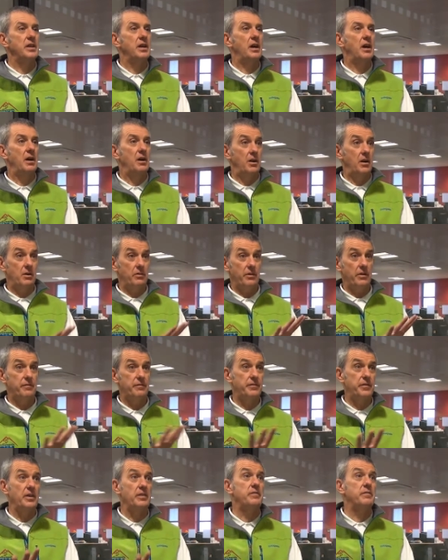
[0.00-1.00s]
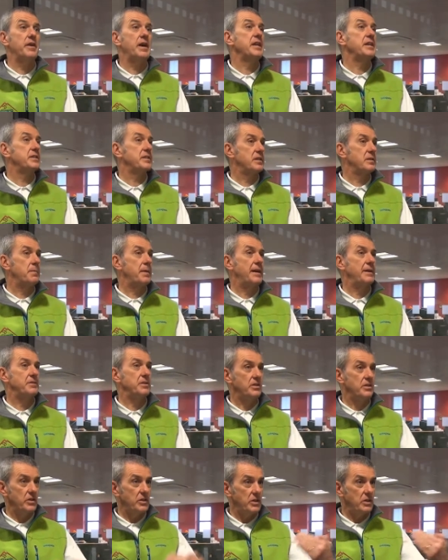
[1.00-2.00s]
that are on the front face of the
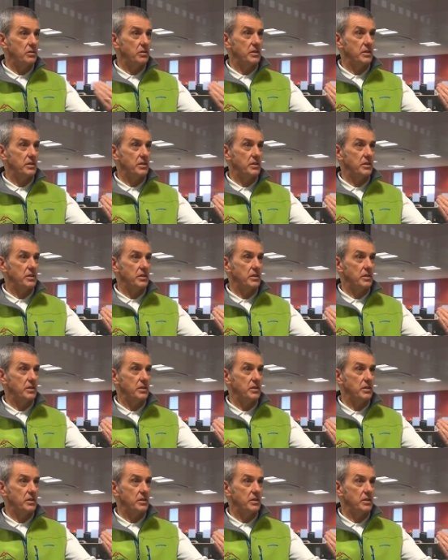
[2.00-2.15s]
mountain that you